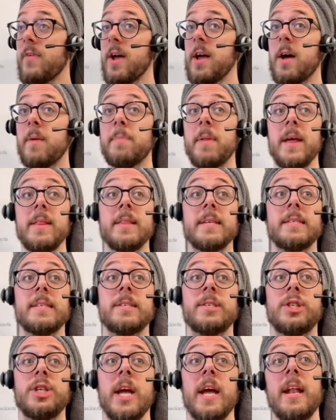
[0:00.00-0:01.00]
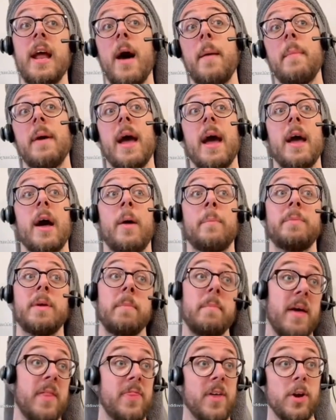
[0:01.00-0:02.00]
Helpline. This is Jan. How may I help you,
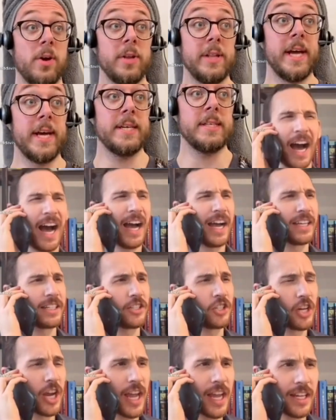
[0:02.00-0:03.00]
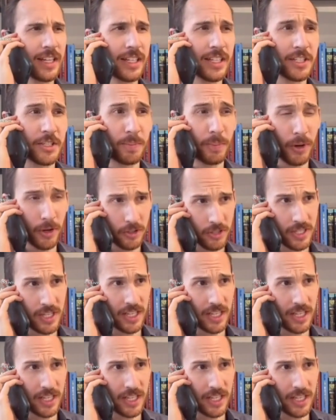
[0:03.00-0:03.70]
Mythicalness? Hi, Jan. It's Percy